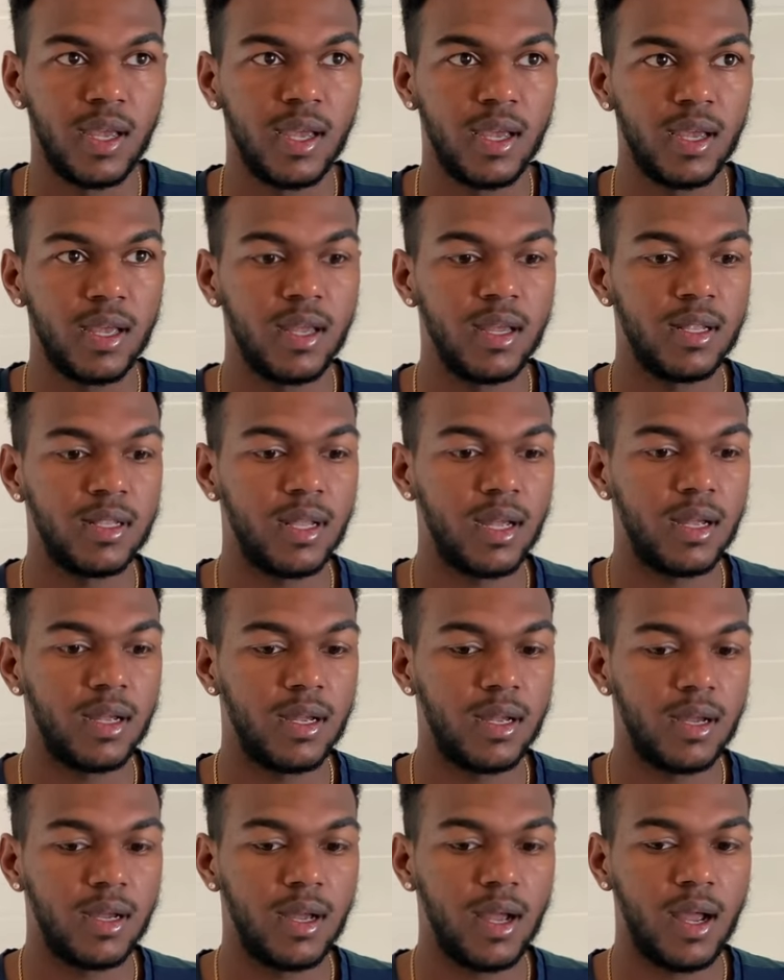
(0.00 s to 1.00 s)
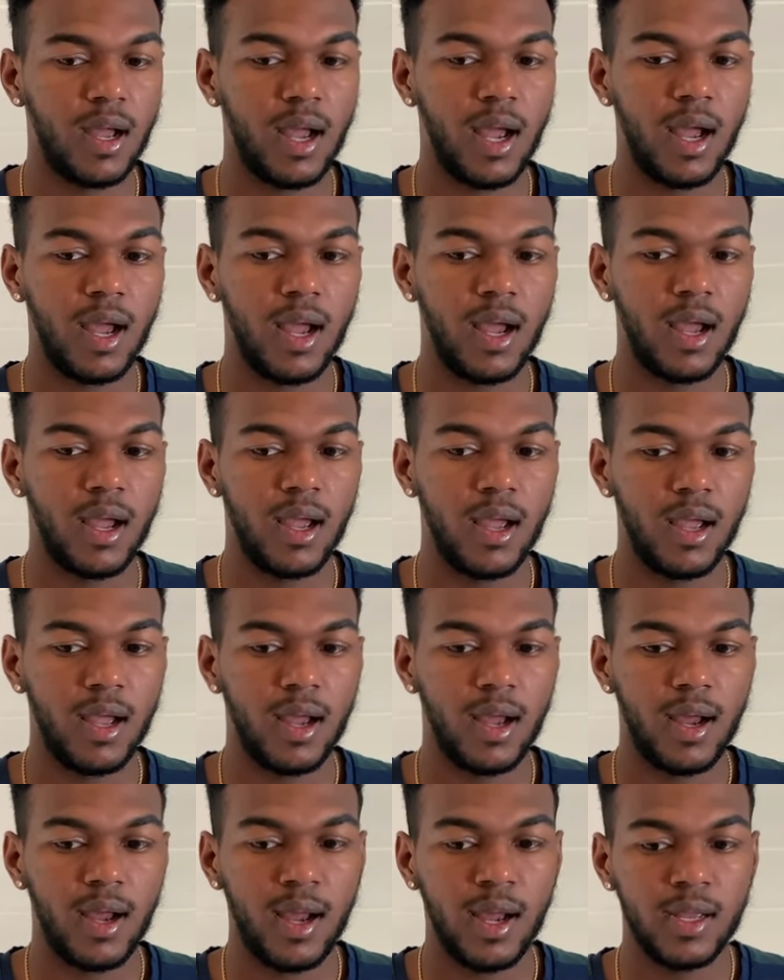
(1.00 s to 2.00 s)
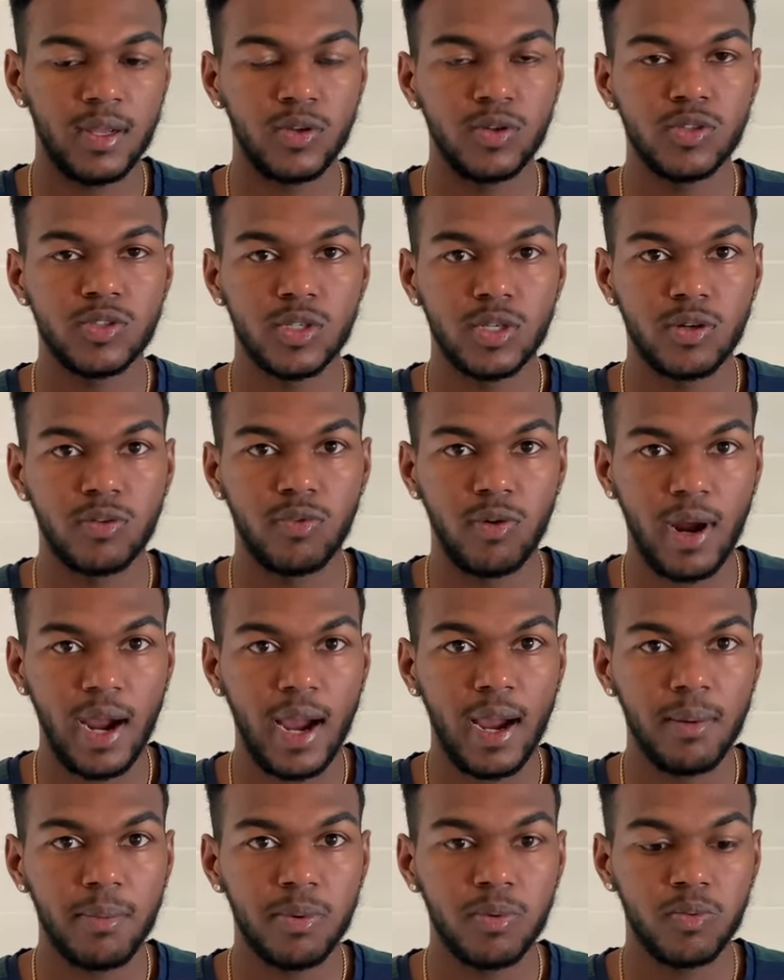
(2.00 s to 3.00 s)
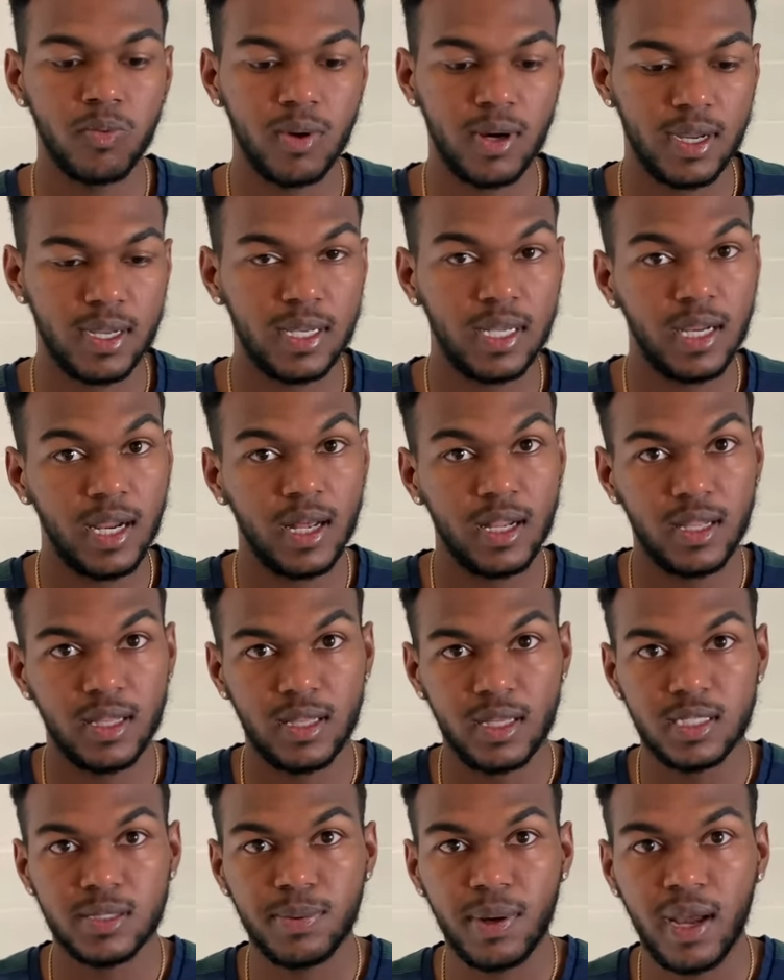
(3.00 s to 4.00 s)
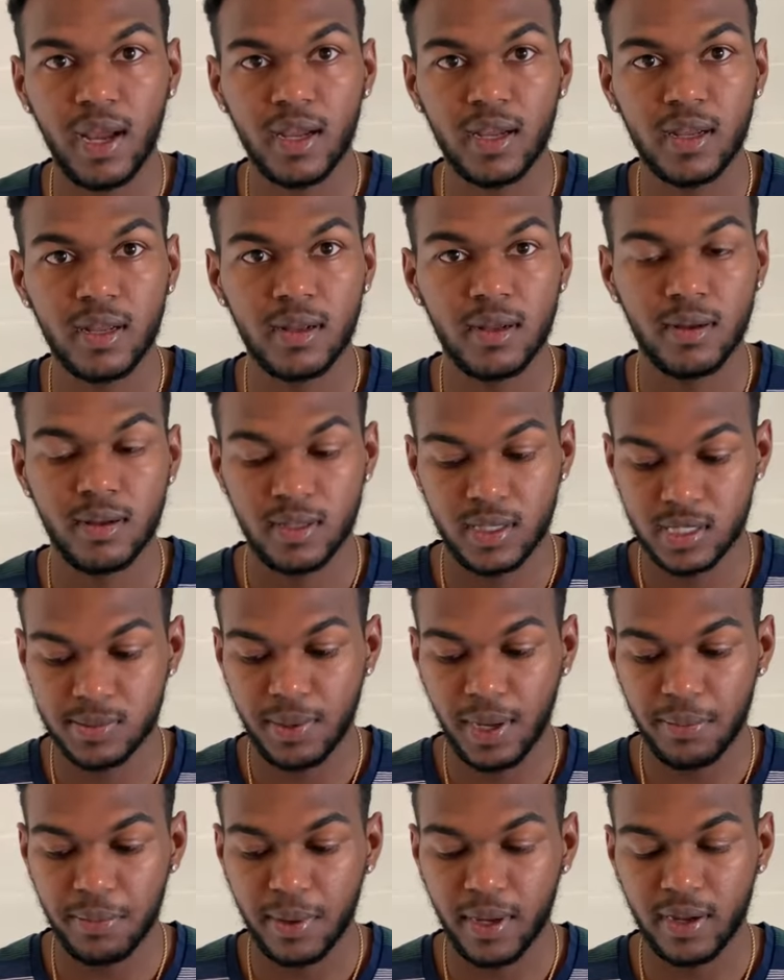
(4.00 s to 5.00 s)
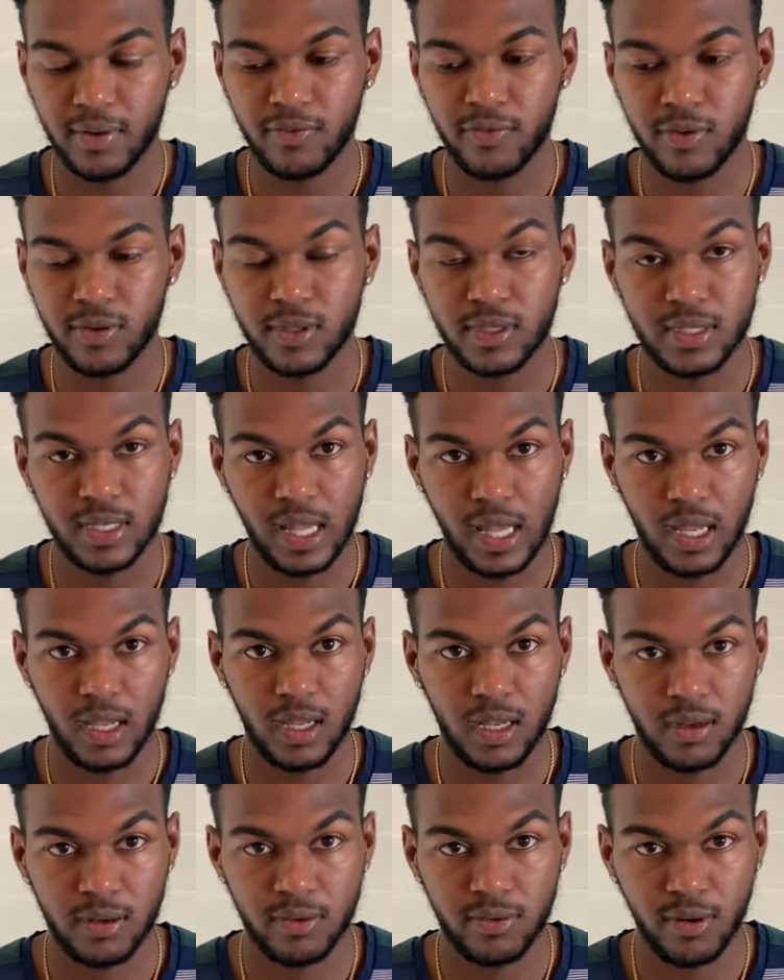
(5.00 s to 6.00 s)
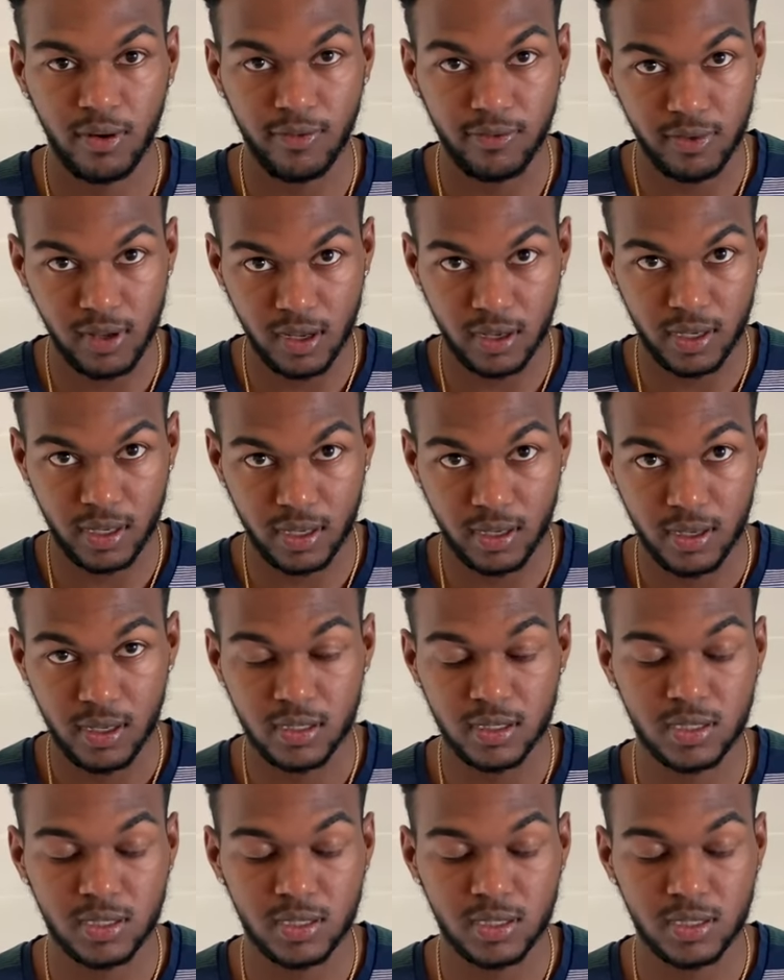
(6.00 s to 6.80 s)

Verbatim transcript: And I usually grab what I need out of this pack, this backpack for the day of vlogging.